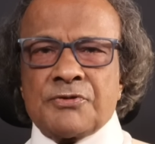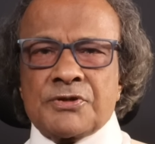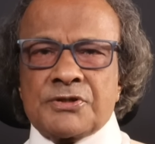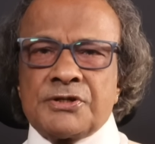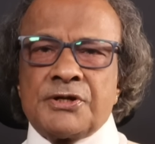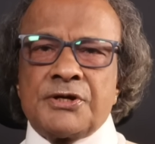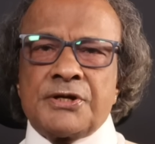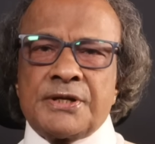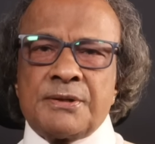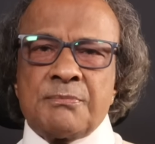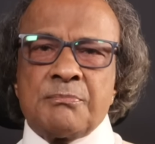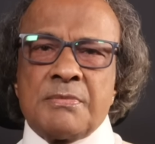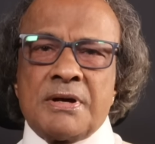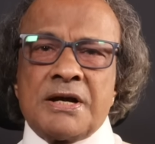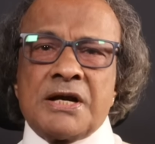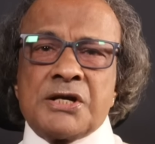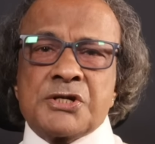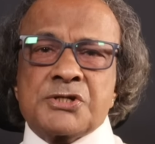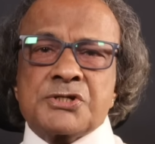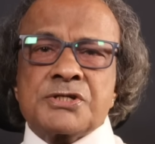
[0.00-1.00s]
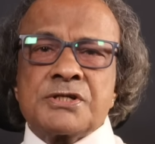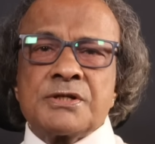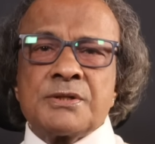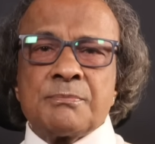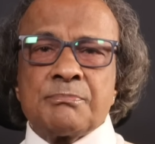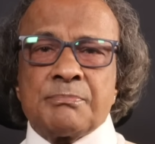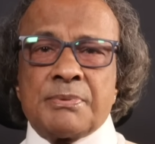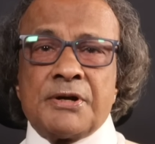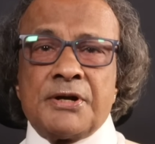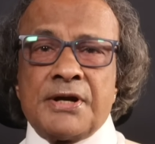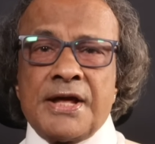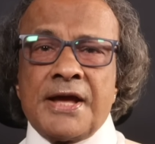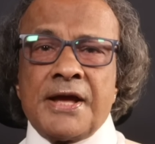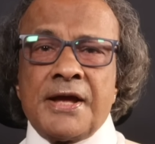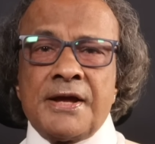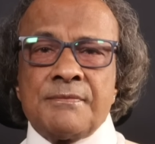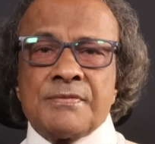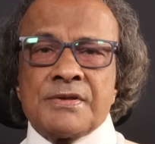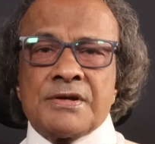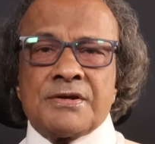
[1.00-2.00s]
for 30 minutes per
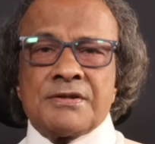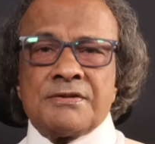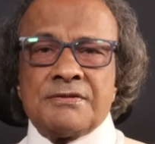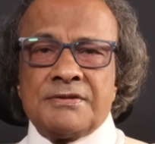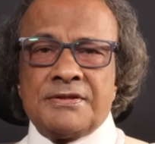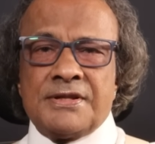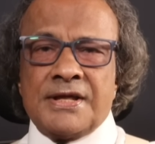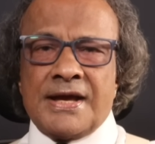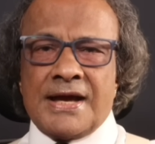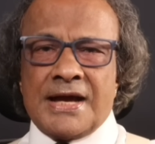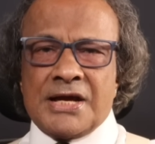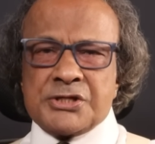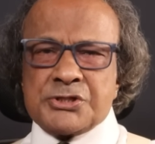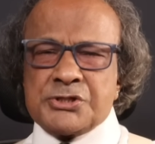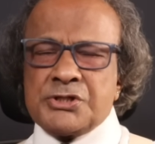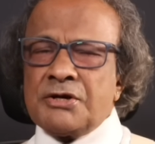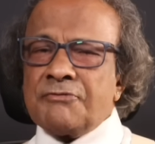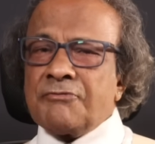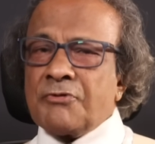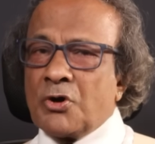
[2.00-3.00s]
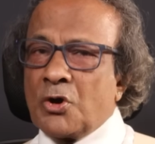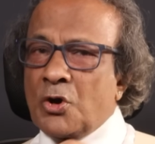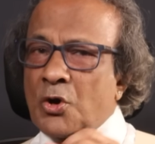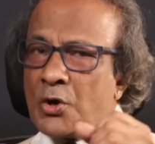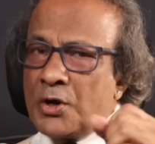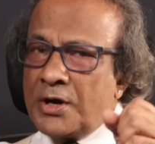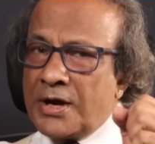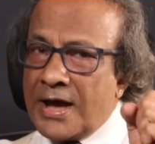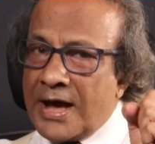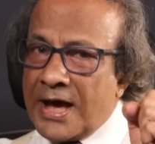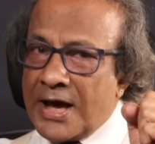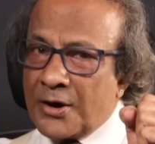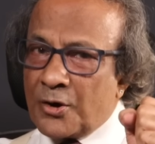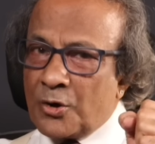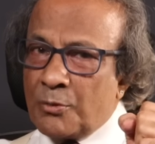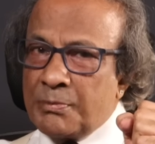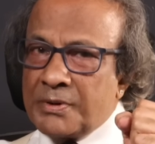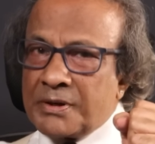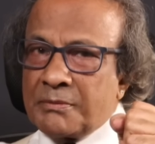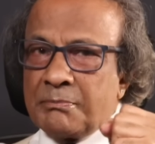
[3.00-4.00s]
day, they achieve good
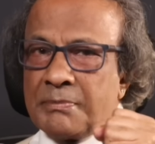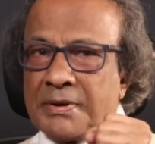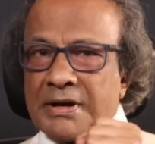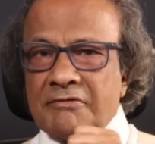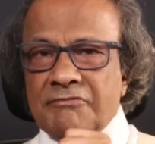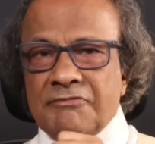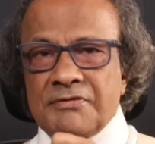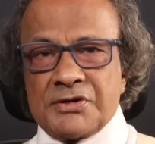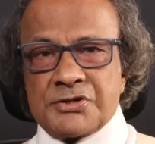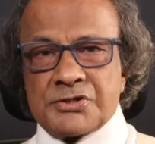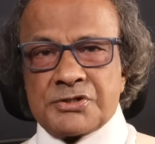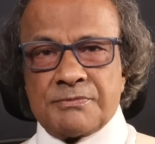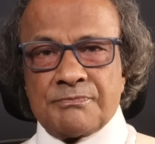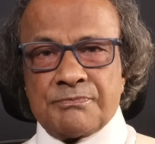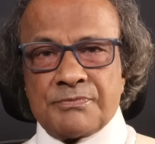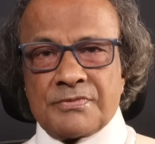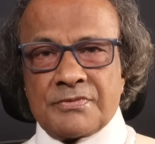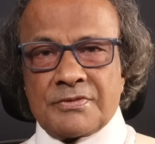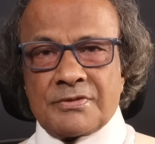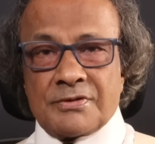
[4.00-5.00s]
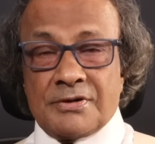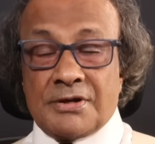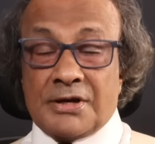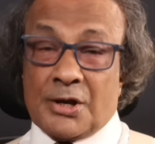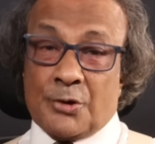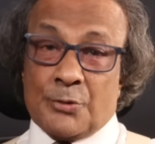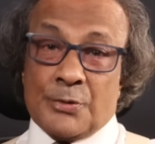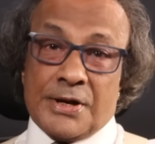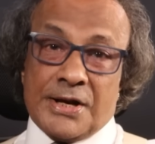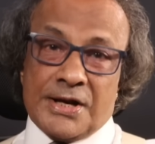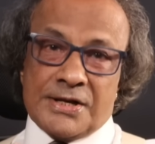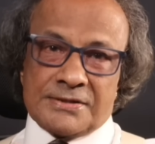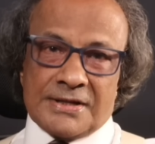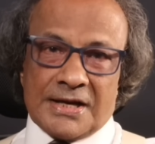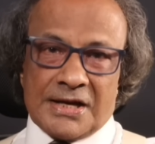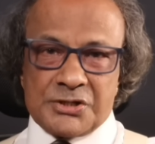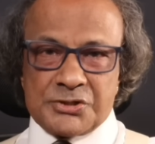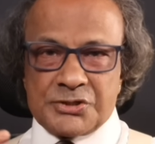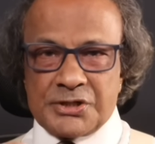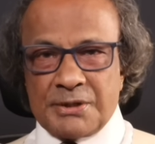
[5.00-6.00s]
aerobic benefits. Nowadays,
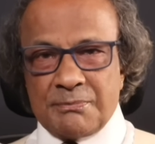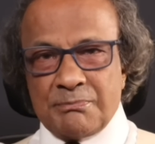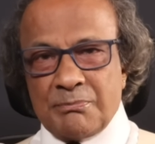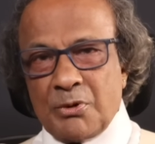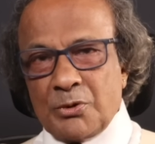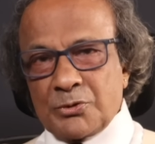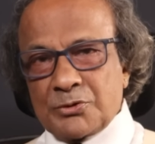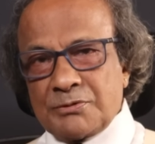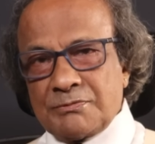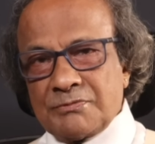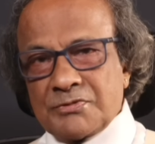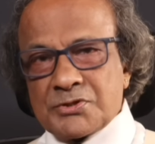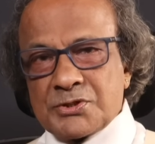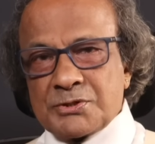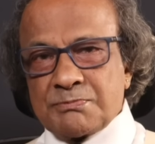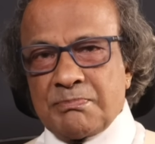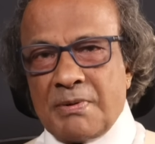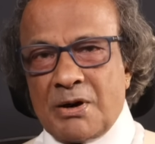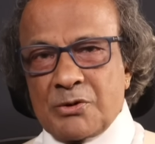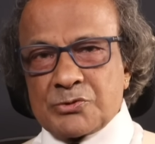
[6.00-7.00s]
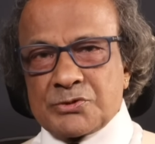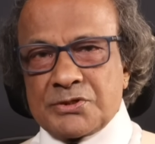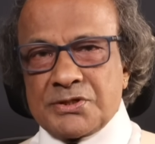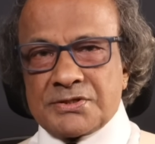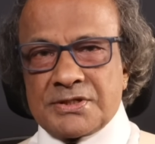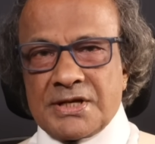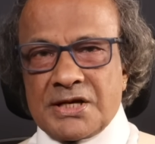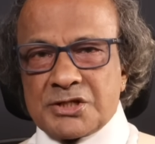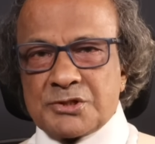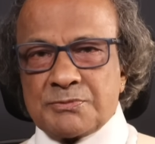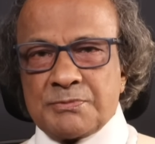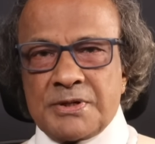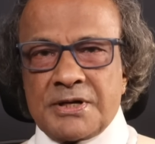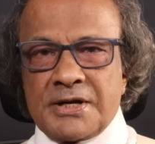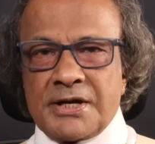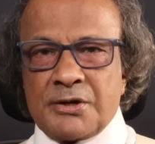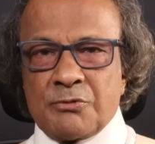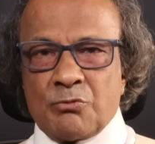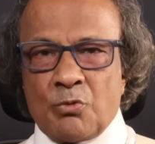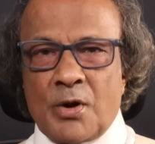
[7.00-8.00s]
I see both spouses,
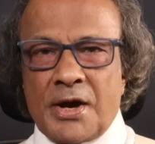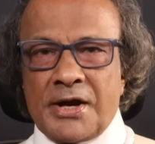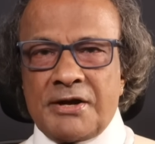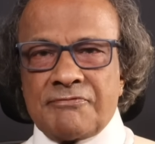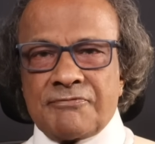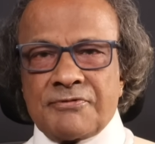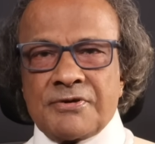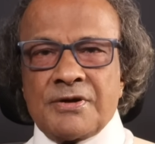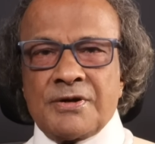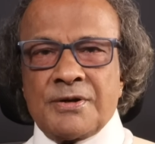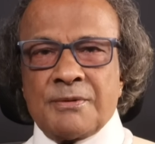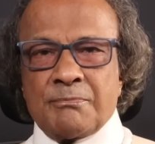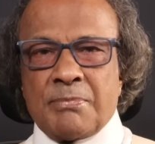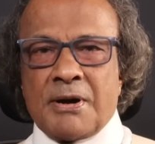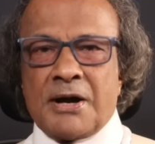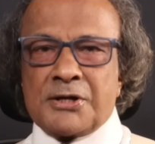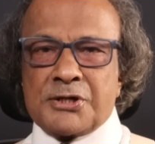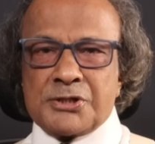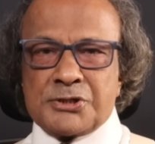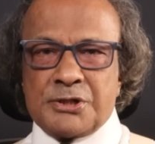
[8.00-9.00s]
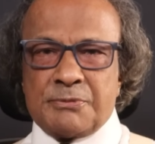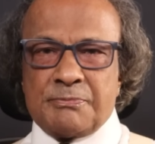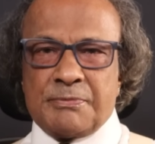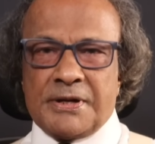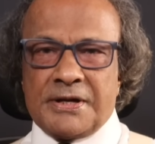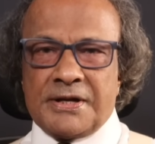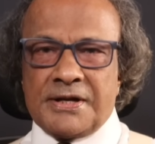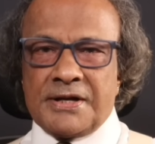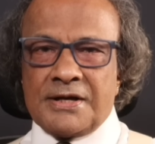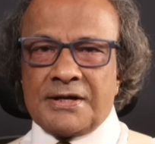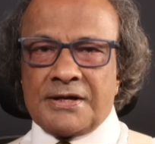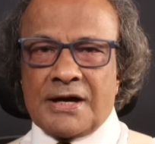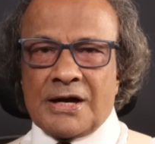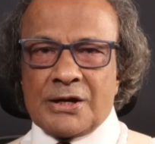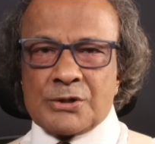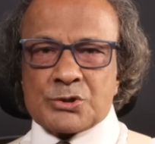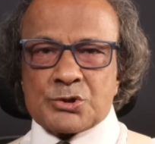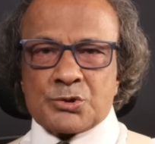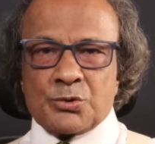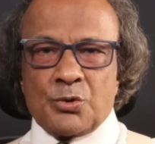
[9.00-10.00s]
husband and wife, participating in
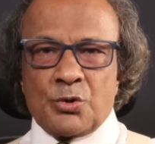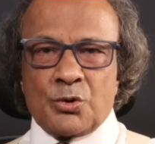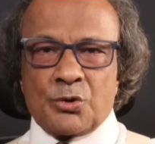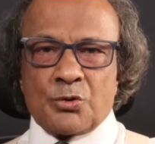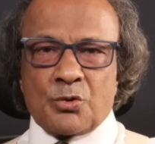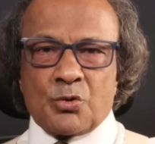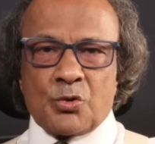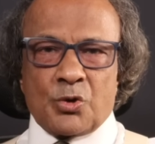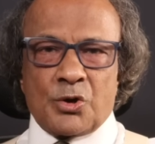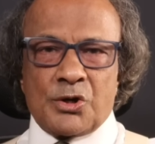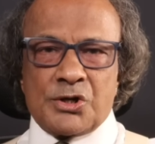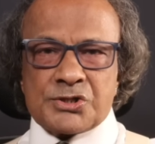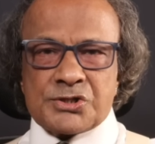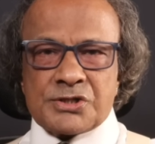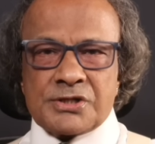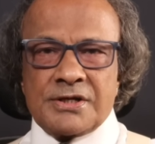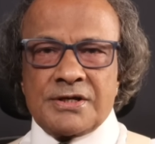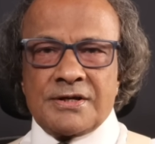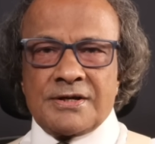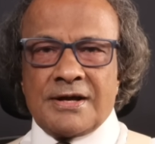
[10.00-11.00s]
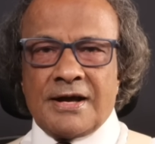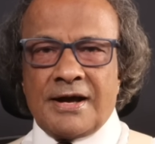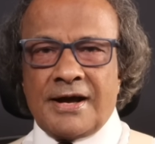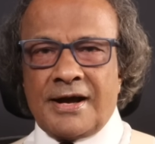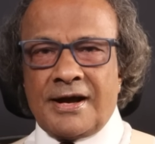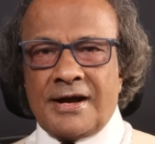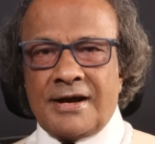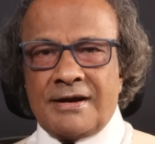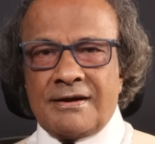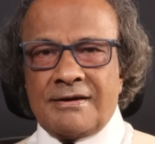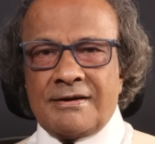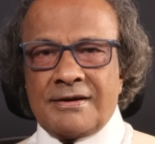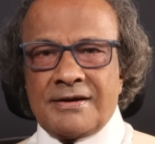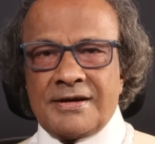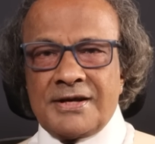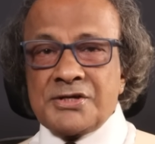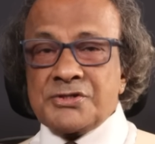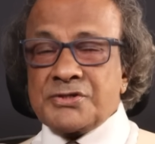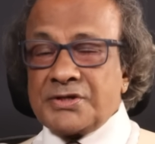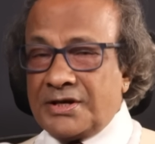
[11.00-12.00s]
household chores,
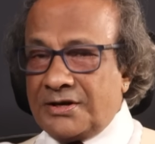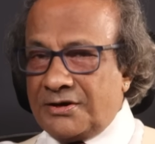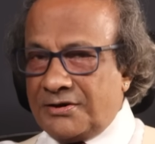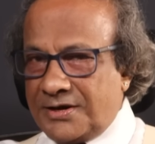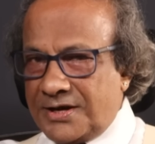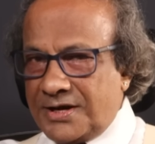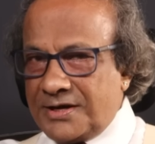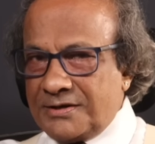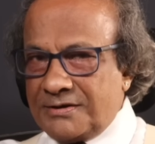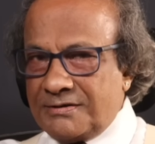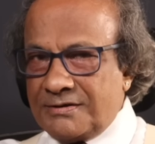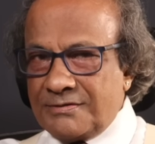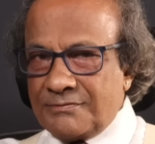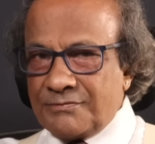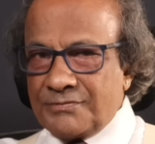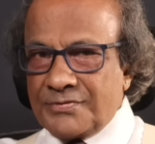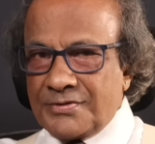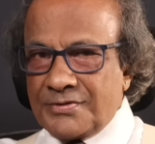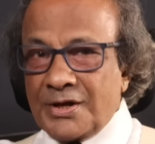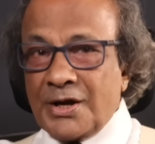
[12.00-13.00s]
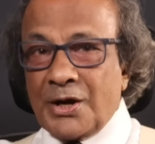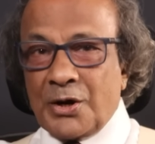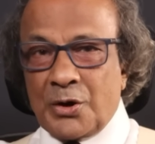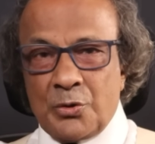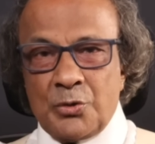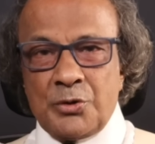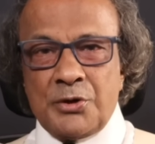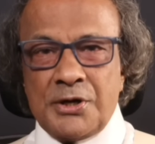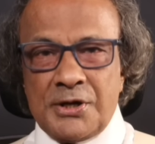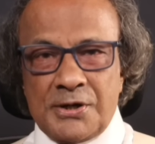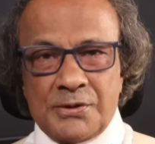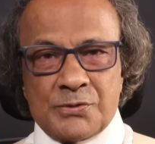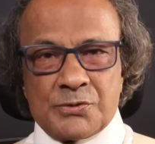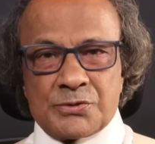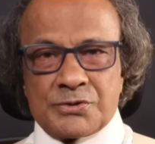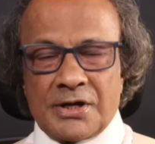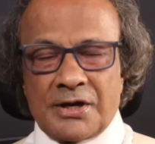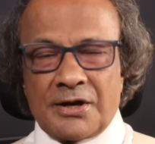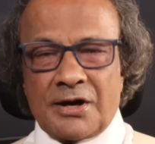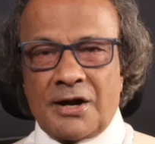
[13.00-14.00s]
and is indeed a good
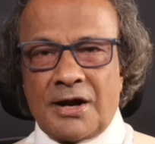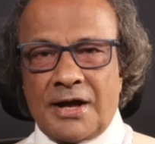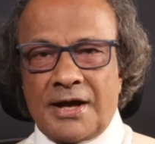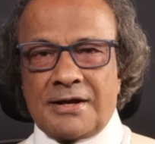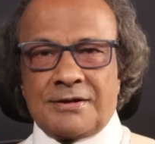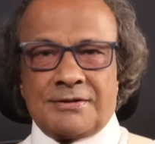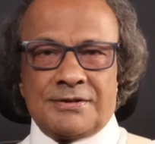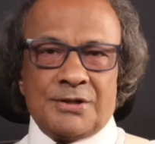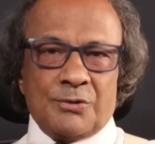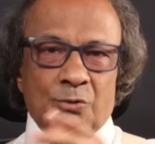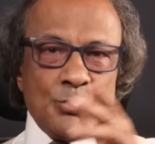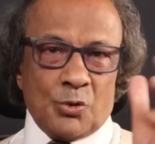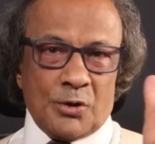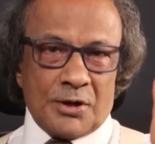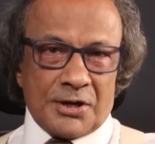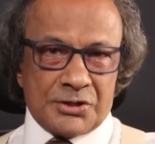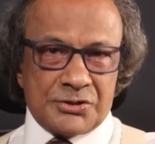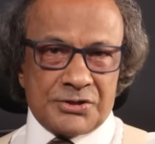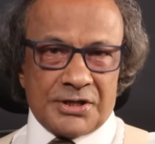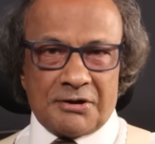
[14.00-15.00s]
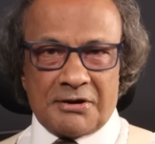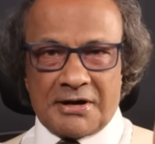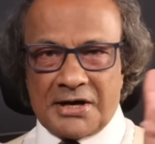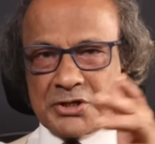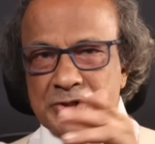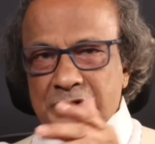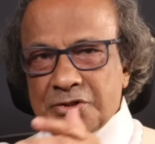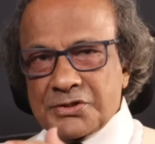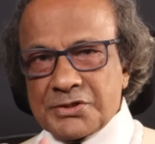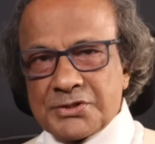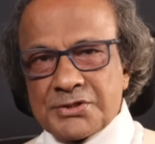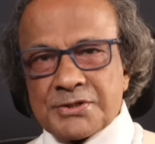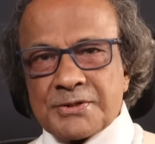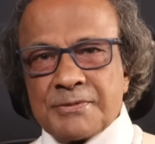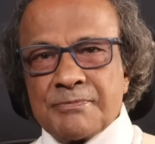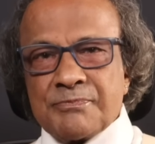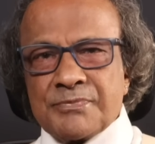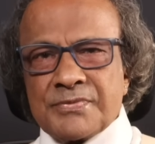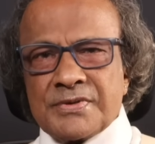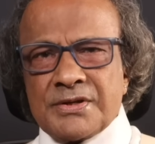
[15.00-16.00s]
news, unlike the older generations.